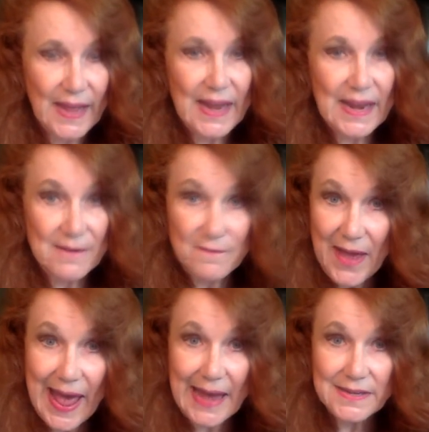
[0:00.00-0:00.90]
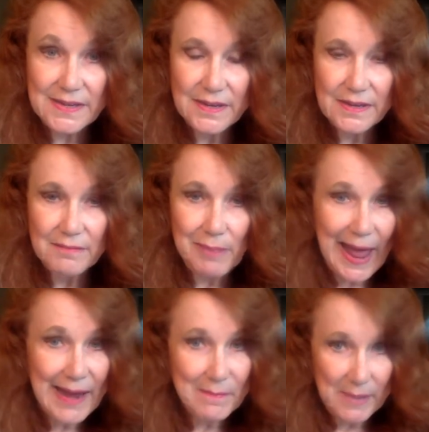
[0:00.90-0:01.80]
In fact,
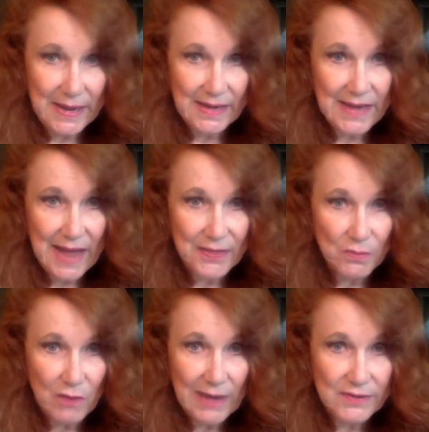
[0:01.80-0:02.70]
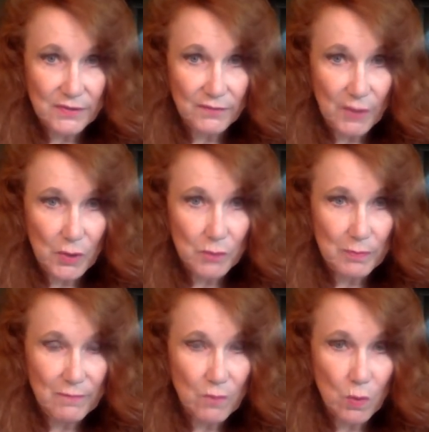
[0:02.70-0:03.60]
black men got the right to vote
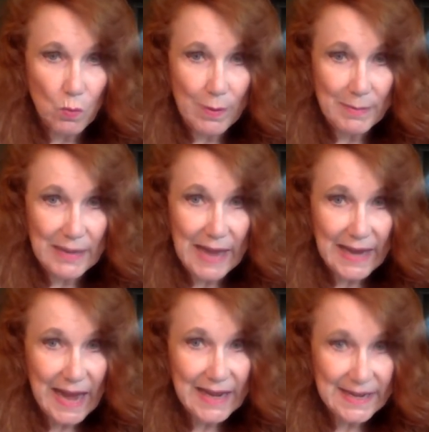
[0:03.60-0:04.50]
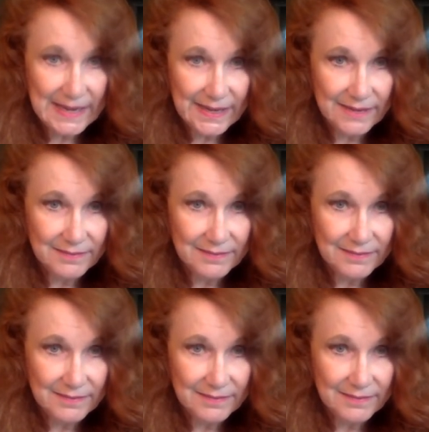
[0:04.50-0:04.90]
before women like I did.